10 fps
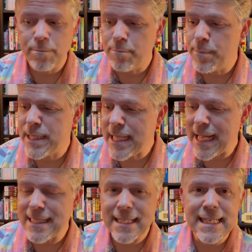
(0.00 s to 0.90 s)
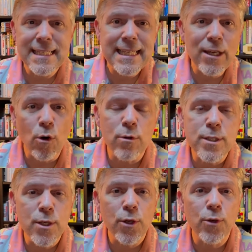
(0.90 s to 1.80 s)
Besides this, he
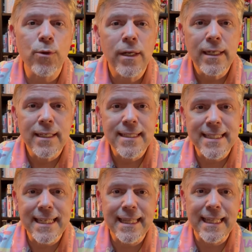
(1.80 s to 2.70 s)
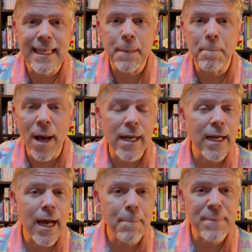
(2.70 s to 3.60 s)
also did the
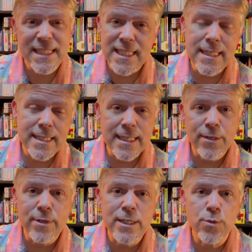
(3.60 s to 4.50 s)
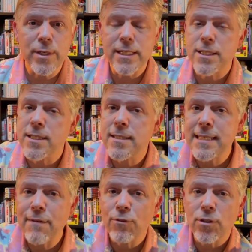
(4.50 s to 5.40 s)
Manga Michi series, which
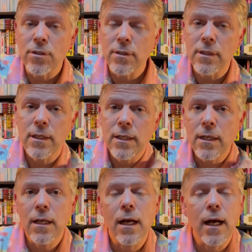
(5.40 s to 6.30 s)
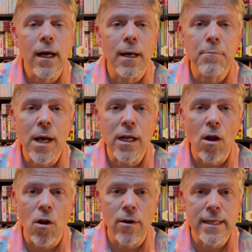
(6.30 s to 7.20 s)
several manga
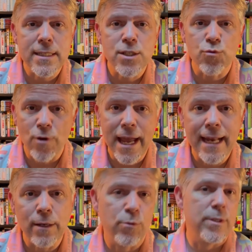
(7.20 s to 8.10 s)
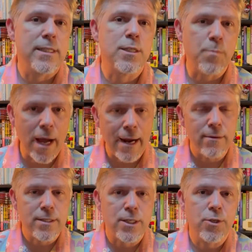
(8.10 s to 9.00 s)
artists read and were
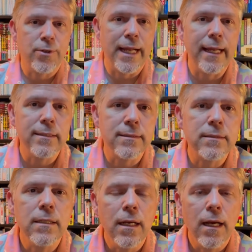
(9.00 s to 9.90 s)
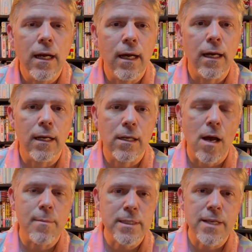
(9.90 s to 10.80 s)
inspired to create
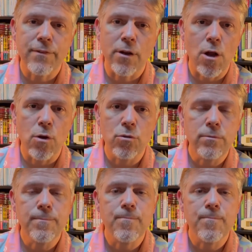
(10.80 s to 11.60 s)
comics of their own.